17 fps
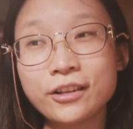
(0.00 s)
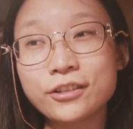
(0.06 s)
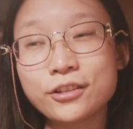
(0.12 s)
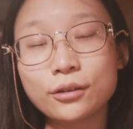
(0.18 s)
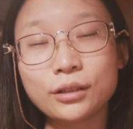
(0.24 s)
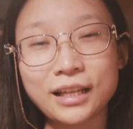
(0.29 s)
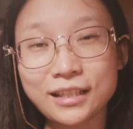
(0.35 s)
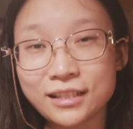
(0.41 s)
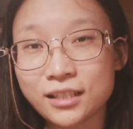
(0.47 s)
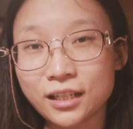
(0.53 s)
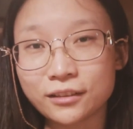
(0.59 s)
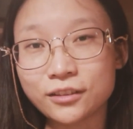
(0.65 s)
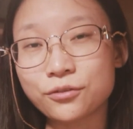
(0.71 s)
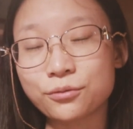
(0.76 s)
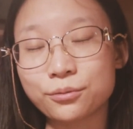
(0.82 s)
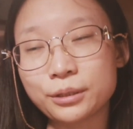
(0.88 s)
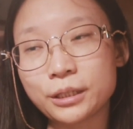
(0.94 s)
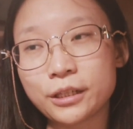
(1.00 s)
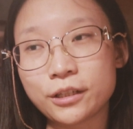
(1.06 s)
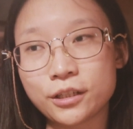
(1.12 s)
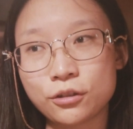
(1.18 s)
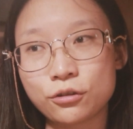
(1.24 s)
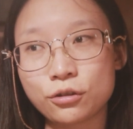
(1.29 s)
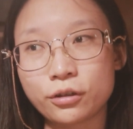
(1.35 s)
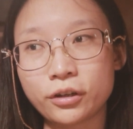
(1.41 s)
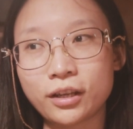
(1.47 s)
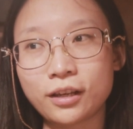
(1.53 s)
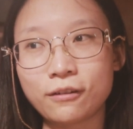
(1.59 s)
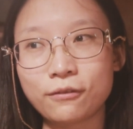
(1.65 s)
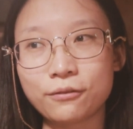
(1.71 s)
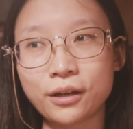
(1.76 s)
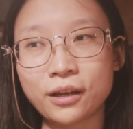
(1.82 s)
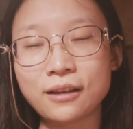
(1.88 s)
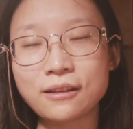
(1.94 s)
So that sounds really
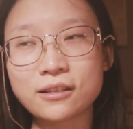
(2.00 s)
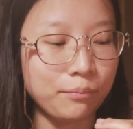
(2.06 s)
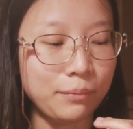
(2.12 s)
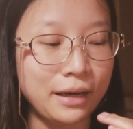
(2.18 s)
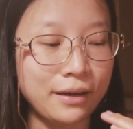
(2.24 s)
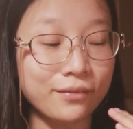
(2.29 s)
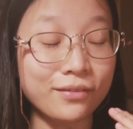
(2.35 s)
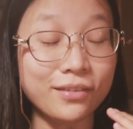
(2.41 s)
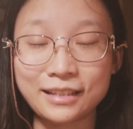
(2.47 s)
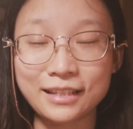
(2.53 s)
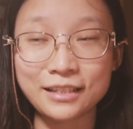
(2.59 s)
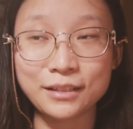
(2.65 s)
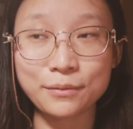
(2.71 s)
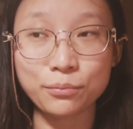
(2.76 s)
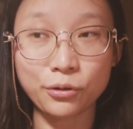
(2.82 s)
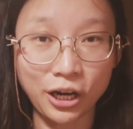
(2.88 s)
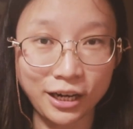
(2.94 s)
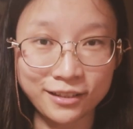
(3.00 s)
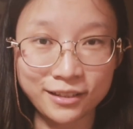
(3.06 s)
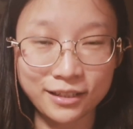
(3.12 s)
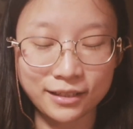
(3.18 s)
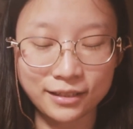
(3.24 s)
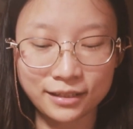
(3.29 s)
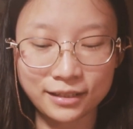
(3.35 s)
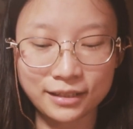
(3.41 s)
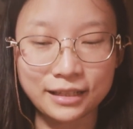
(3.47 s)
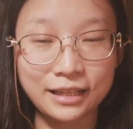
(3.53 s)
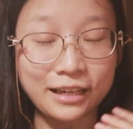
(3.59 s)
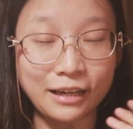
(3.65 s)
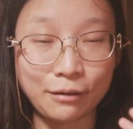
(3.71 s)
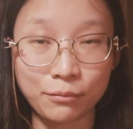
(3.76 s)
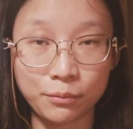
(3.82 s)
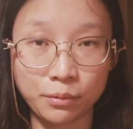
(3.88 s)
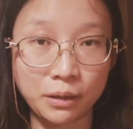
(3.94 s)
intriguing, right? But this process that
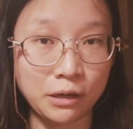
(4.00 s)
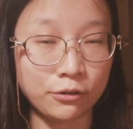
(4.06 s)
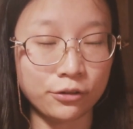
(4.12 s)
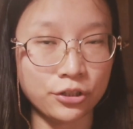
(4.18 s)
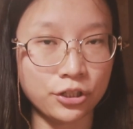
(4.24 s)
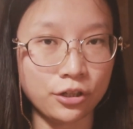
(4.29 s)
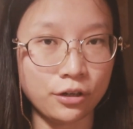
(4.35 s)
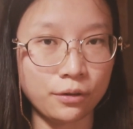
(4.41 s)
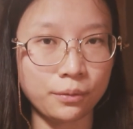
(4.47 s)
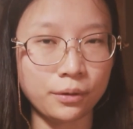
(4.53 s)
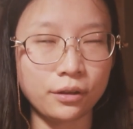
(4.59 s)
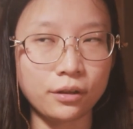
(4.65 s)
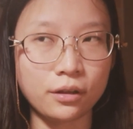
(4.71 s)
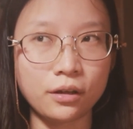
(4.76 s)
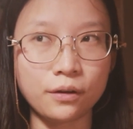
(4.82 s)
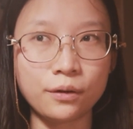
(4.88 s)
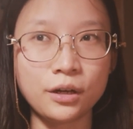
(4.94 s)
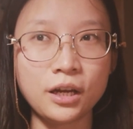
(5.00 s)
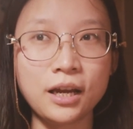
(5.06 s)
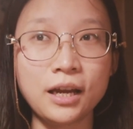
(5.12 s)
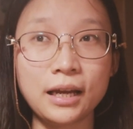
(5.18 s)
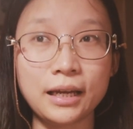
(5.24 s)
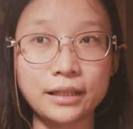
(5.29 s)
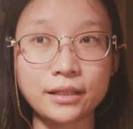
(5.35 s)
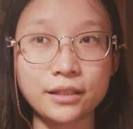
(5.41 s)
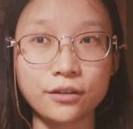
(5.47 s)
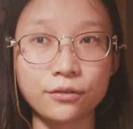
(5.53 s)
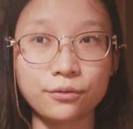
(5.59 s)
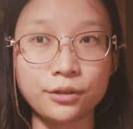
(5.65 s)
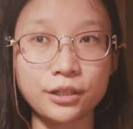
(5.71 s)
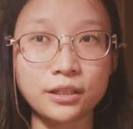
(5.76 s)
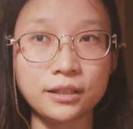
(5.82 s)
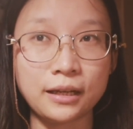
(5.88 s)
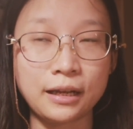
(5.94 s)
I'm about to share with you, it's the
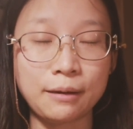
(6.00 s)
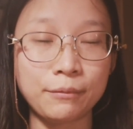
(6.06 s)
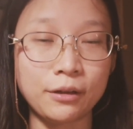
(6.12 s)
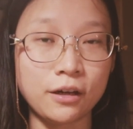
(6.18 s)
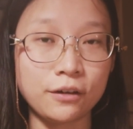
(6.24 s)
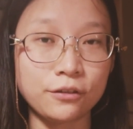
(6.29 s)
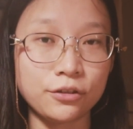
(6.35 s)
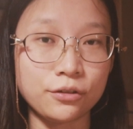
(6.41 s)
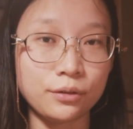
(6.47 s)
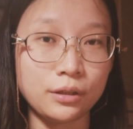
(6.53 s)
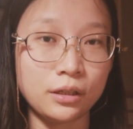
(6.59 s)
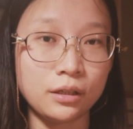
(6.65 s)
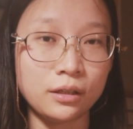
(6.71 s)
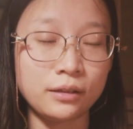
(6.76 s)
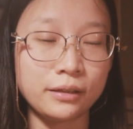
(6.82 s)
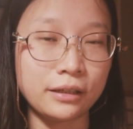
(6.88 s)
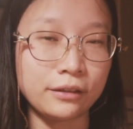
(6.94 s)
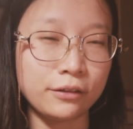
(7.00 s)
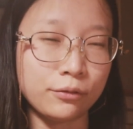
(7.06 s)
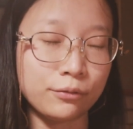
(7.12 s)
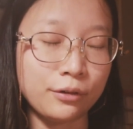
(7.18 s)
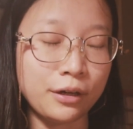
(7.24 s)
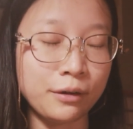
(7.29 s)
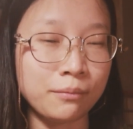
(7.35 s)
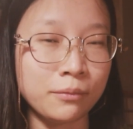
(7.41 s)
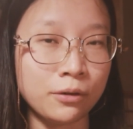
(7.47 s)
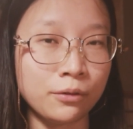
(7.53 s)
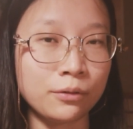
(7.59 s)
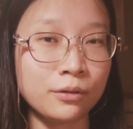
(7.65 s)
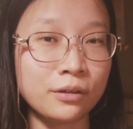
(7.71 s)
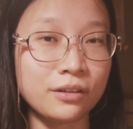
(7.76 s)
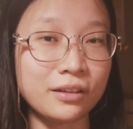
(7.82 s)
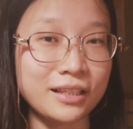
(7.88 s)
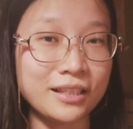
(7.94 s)
reason I'm not doing
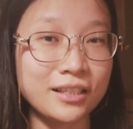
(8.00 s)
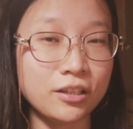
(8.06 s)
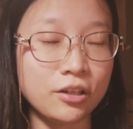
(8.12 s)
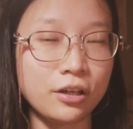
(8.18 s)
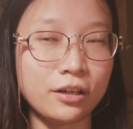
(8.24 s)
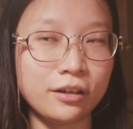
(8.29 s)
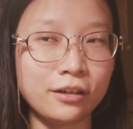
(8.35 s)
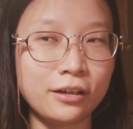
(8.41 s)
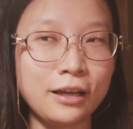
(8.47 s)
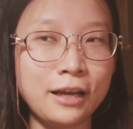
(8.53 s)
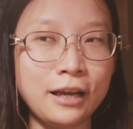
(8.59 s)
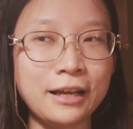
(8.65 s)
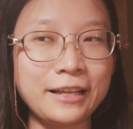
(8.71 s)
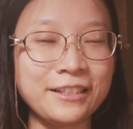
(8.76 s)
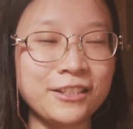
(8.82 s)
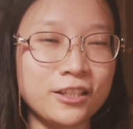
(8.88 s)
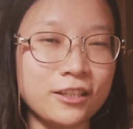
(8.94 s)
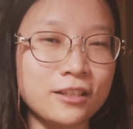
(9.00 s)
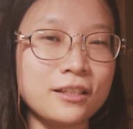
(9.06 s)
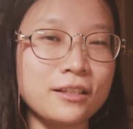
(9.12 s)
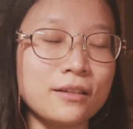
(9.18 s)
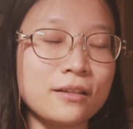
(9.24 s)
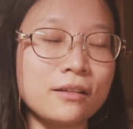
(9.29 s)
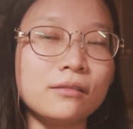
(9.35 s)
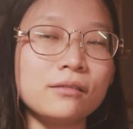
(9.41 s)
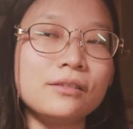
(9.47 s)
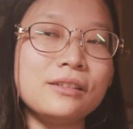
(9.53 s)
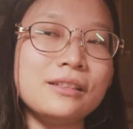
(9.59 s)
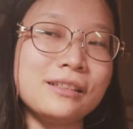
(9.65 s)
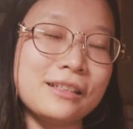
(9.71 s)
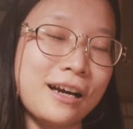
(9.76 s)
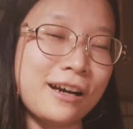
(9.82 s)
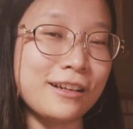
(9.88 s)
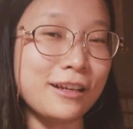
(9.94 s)
NaNoWriMo this year. It's just
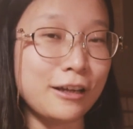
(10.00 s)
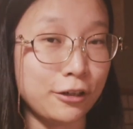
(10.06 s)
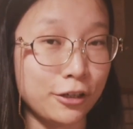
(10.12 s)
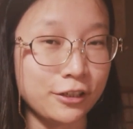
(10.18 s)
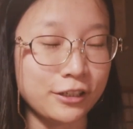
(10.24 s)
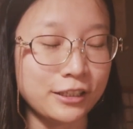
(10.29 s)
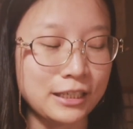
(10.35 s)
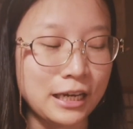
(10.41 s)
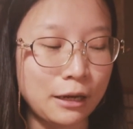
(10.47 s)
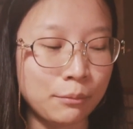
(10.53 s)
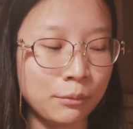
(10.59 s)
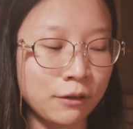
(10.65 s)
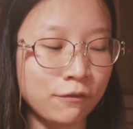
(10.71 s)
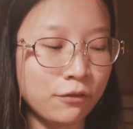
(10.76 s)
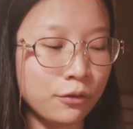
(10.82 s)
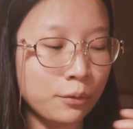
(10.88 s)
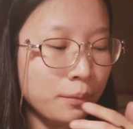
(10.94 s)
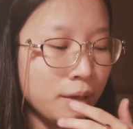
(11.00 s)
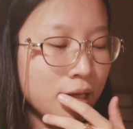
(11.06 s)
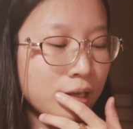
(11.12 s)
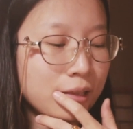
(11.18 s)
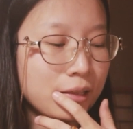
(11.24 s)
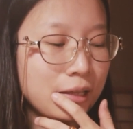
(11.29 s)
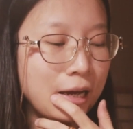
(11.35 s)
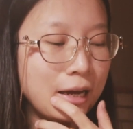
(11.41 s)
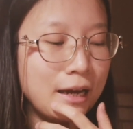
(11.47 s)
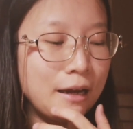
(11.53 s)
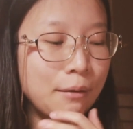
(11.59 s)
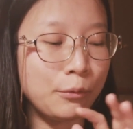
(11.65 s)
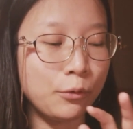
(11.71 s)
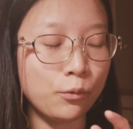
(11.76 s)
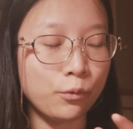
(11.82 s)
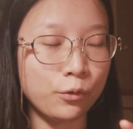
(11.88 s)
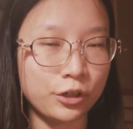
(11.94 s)
not a good timing for me that
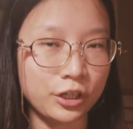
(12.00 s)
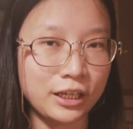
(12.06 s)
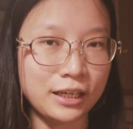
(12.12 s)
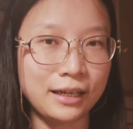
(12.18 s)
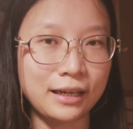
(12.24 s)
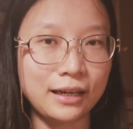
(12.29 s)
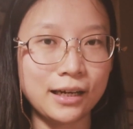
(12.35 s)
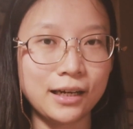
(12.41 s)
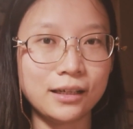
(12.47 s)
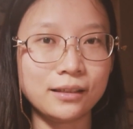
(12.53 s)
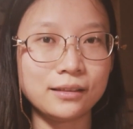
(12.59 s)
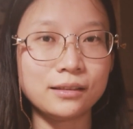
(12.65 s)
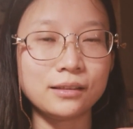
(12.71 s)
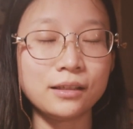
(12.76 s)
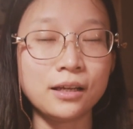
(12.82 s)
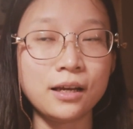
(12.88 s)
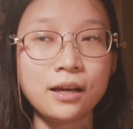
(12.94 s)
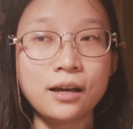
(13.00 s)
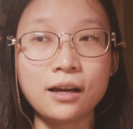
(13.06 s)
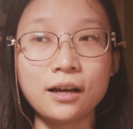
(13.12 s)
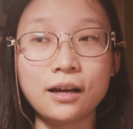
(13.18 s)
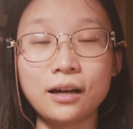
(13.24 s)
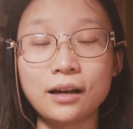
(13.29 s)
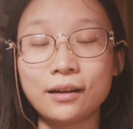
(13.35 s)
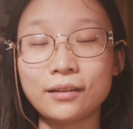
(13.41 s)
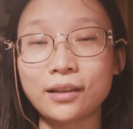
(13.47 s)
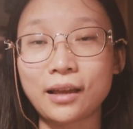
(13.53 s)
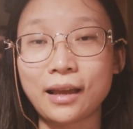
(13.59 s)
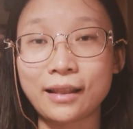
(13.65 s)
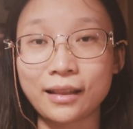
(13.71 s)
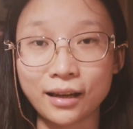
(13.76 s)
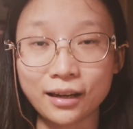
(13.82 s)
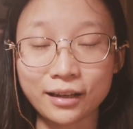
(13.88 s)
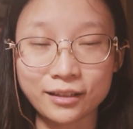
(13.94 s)
I'm working on the
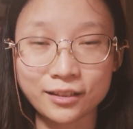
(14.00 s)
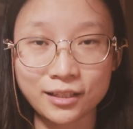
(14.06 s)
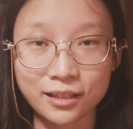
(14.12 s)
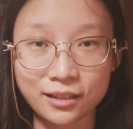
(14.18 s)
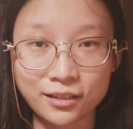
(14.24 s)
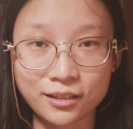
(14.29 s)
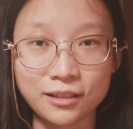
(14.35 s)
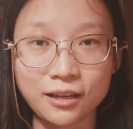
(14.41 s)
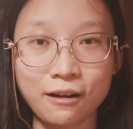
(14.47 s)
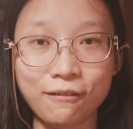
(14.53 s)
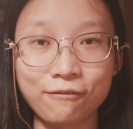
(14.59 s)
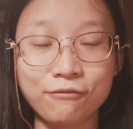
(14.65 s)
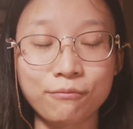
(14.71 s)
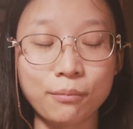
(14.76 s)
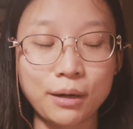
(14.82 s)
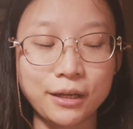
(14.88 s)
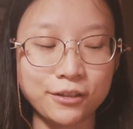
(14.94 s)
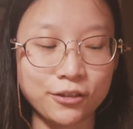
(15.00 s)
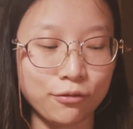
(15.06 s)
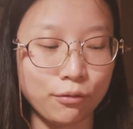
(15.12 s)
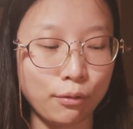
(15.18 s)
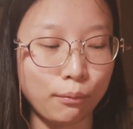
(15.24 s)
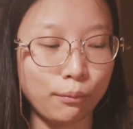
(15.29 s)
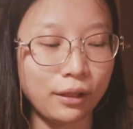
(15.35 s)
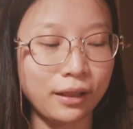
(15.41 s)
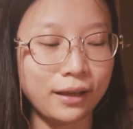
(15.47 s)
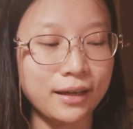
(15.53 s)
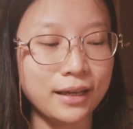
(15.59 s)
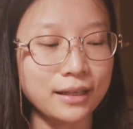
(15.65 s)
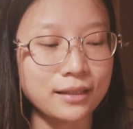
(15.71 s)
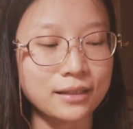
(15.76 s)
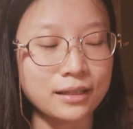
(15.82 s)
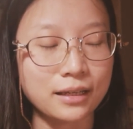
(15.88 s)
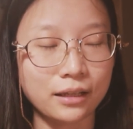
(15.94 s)
analysis of my screenplay
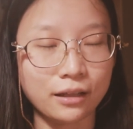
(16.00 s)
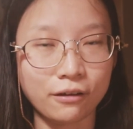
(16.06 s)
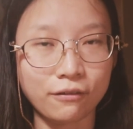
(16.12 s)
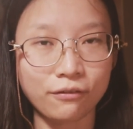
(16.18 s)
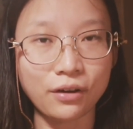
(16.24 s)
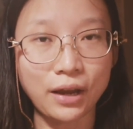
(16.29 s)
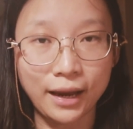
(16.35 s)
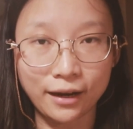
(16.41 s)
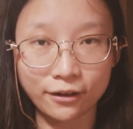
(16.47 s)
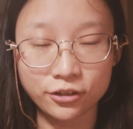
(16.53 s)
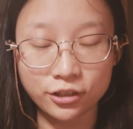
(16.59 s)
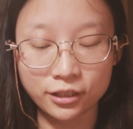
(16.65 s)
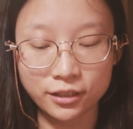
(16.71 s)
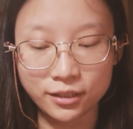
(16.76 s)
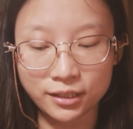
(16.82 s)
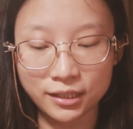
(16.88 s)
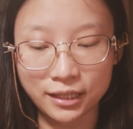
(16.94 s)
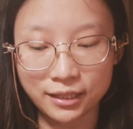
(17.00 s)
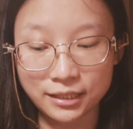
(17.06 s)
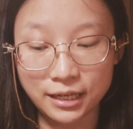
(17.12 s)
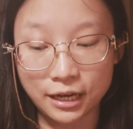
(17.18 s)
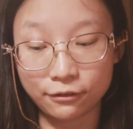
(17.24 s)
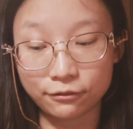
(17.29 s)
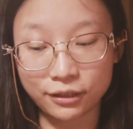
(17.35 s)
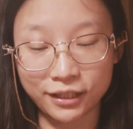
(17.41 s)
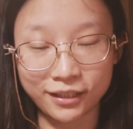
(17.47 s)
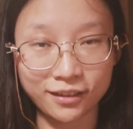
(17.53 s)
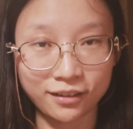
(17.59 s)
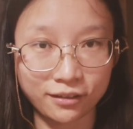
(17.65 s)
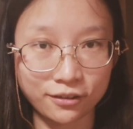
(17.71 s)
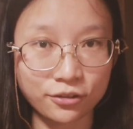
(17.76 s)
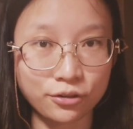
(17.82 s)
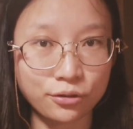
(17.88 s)
instead of actually sit down writing the